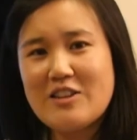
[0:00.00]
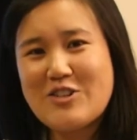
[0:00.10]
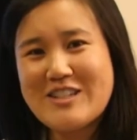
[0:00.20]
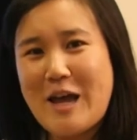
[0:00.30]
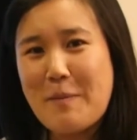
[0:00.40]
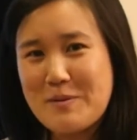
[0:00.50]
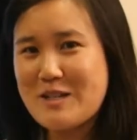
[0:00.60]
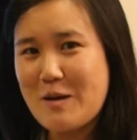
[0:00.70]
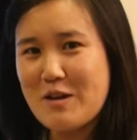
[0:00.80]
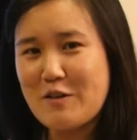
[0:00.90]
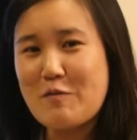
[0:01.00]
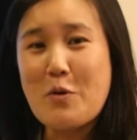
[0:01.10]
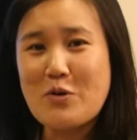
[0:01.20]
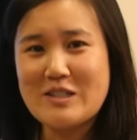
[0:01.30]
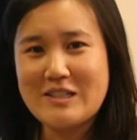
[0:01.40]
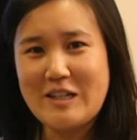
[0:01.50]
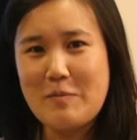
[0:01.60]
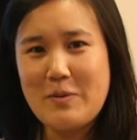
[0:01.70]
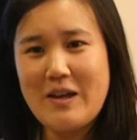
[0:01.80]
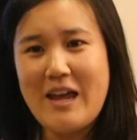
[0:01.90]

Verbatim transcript: there's an epidemic of poor sleep,